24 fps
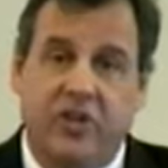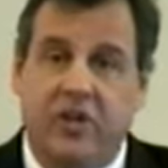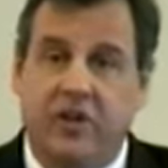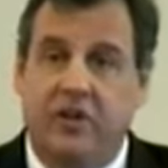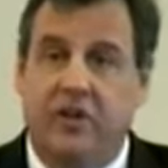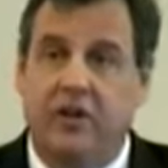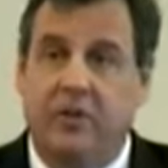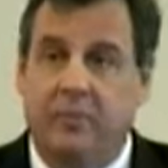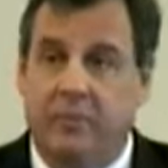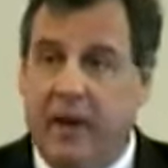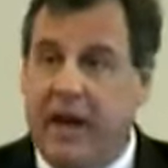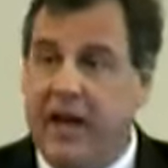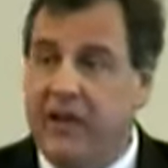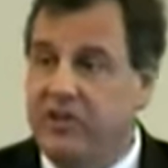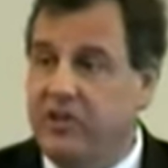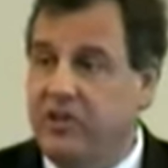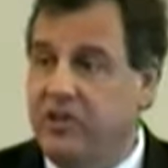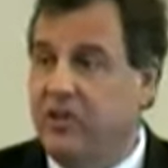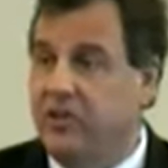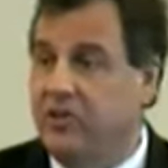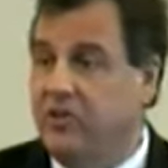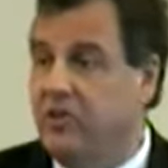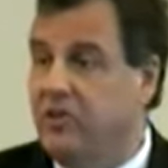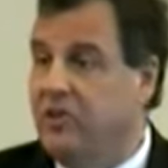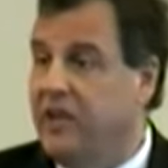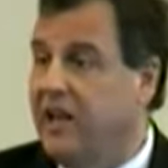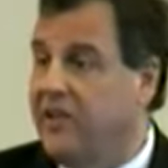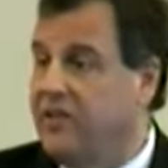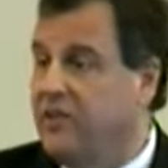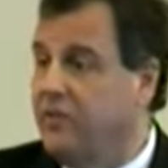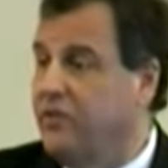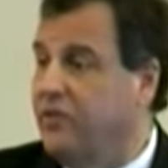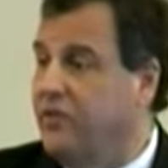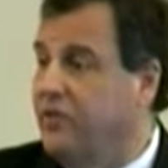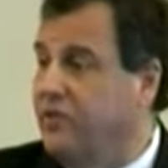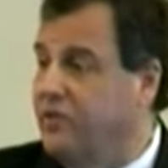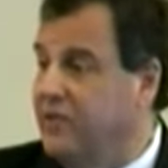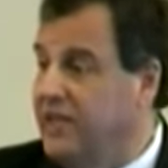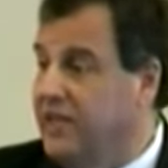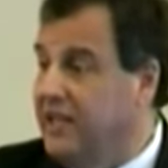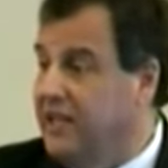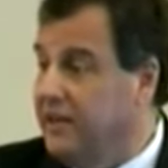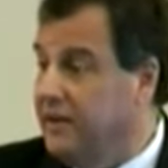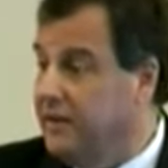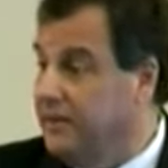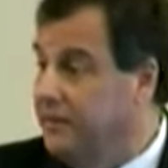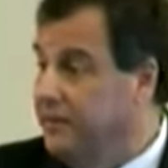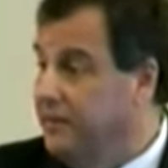year, past year,
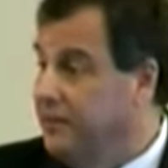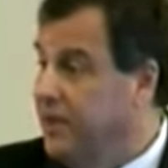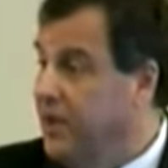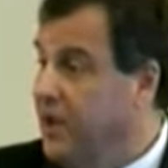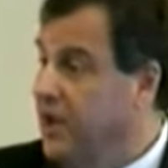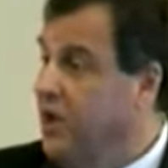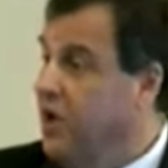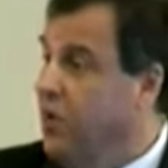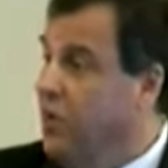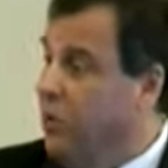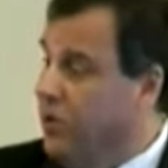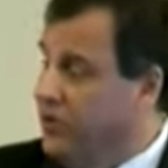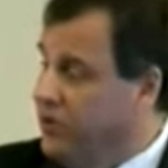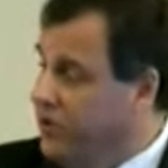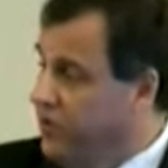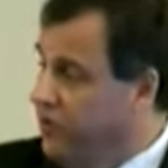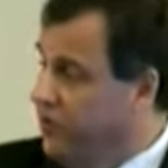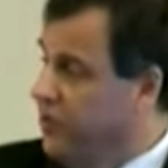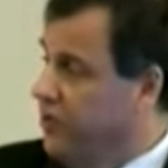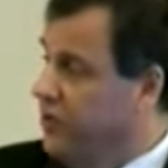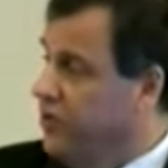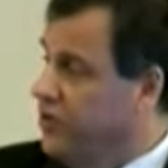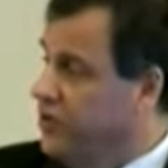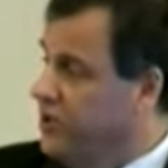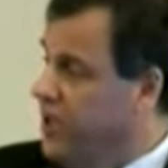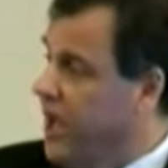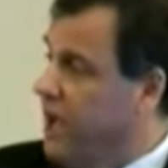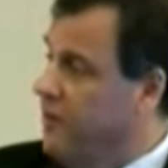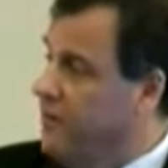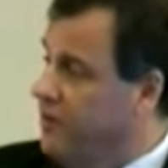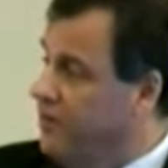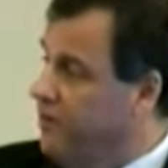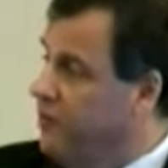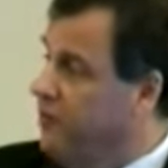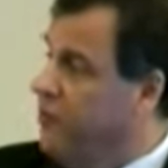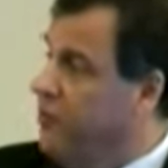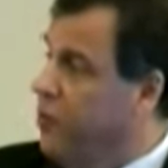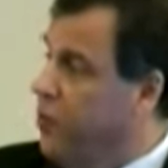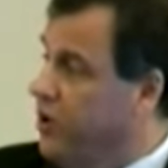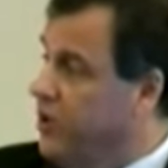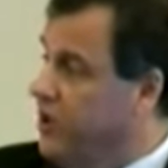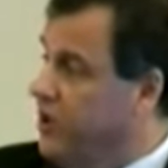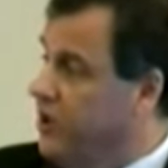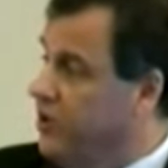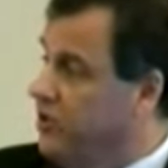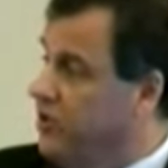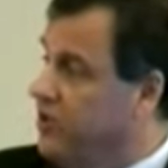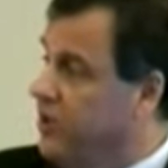2015, was the first time in 4
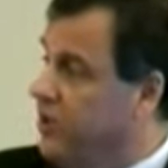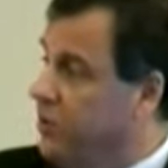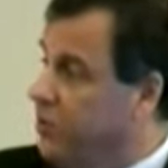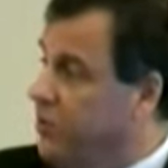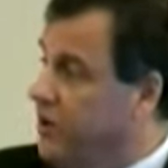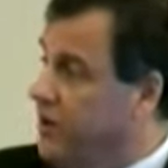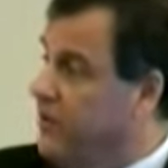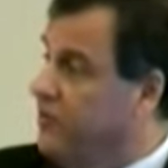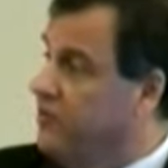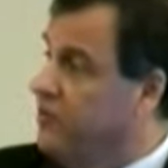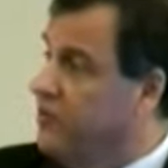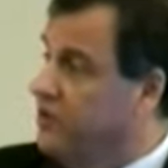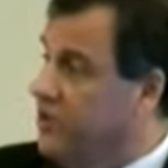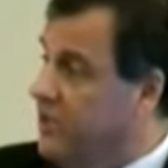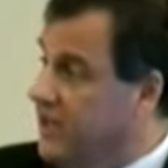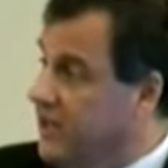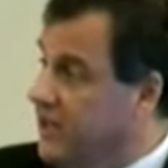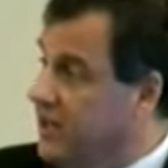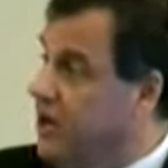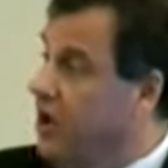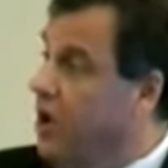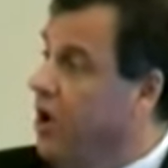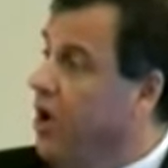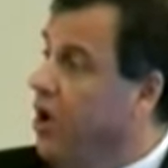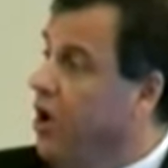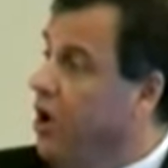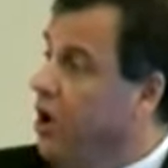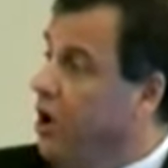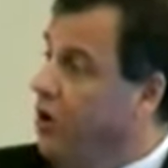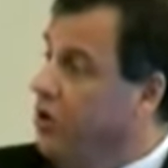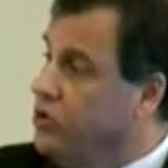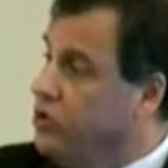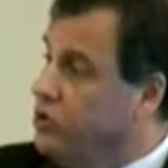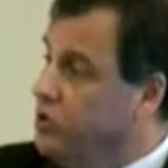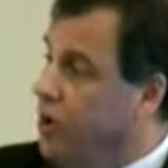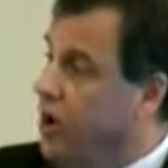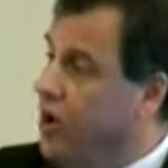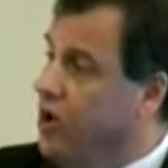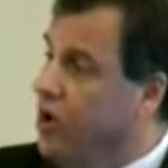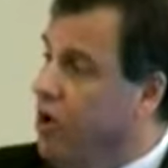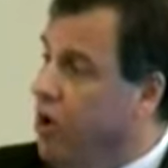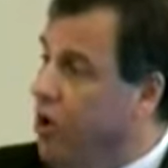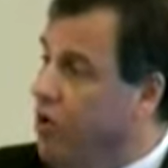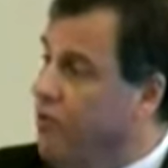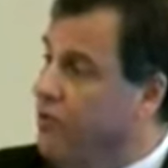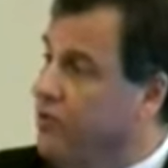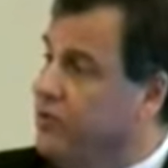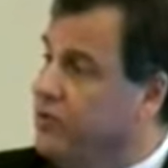years that we have seen drug
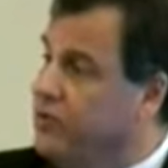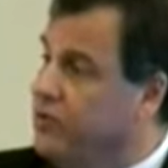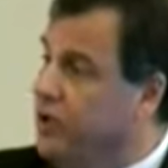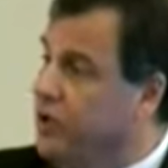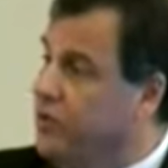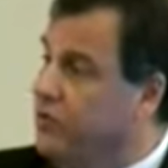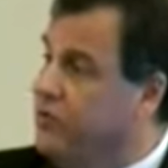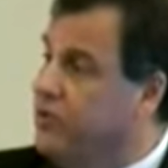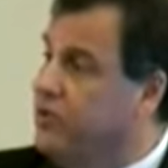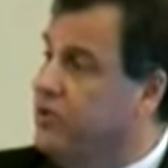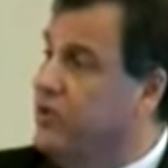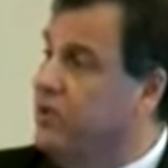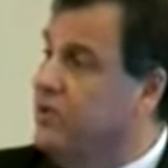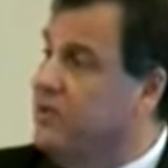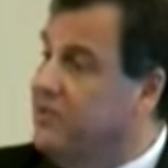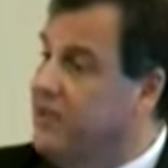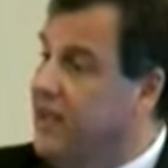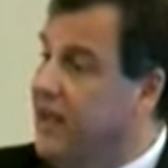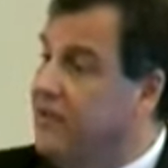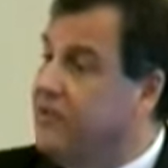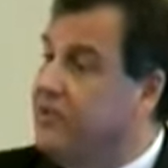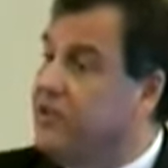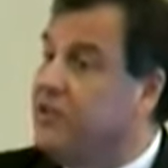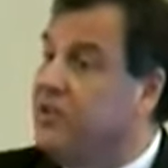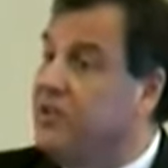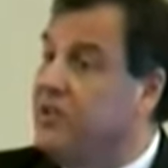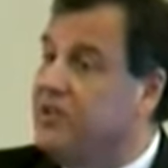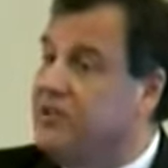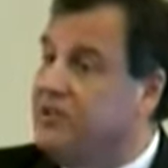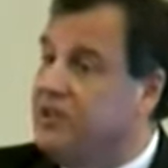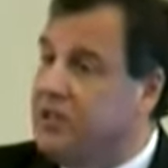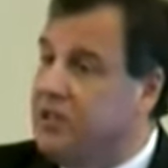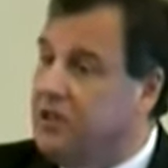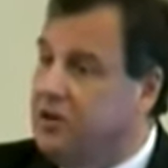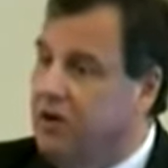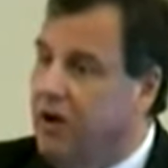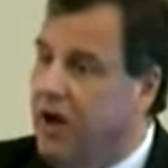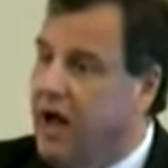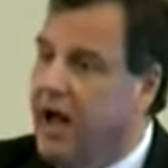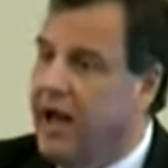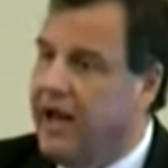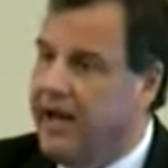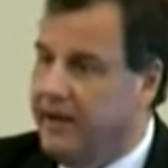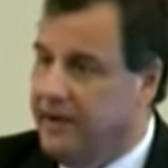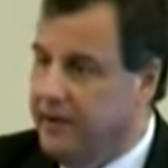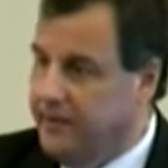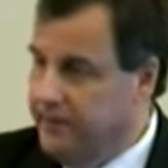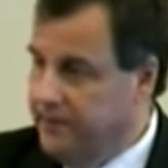overdose deaths
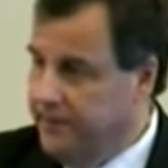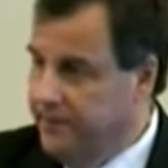decline.